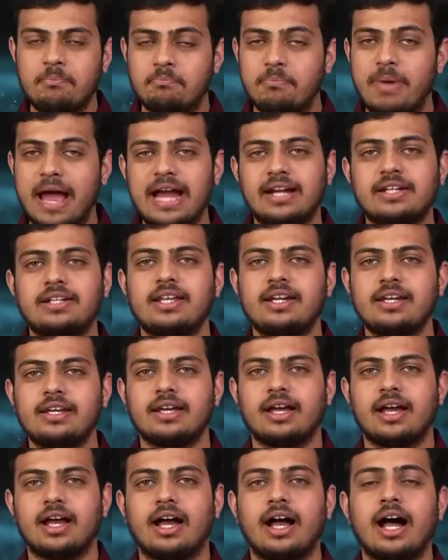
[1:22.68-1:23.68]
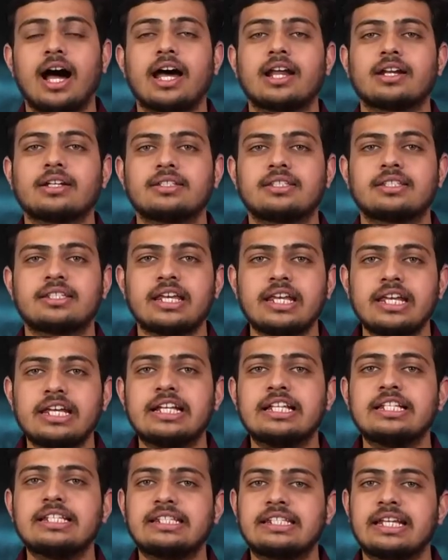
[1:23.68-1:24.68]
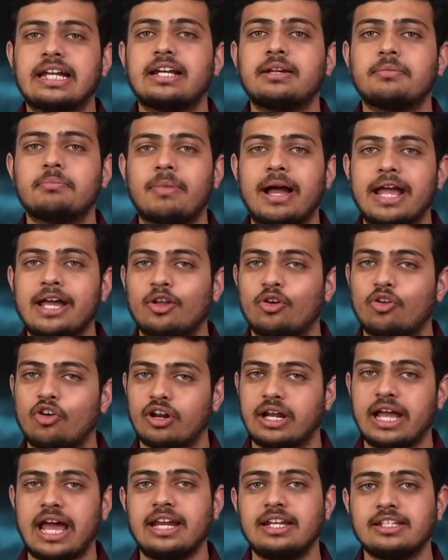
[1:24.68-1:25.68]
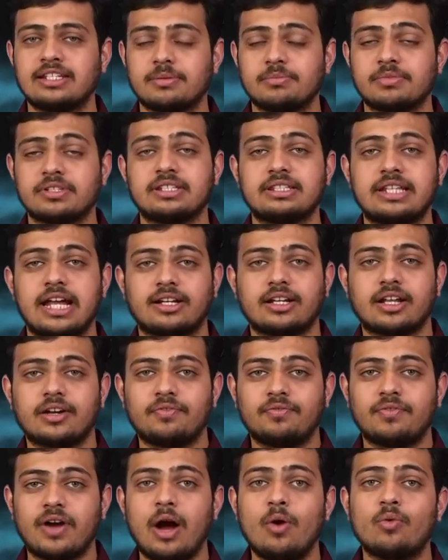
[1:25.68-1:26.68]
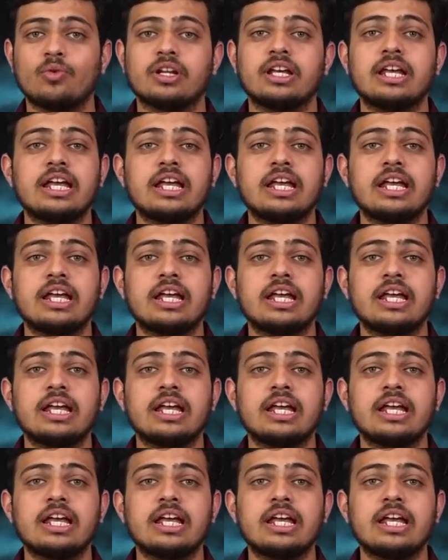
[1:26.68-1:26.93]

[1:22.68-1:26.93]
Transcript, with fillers: Bacteria are single-celled microorganisms that are found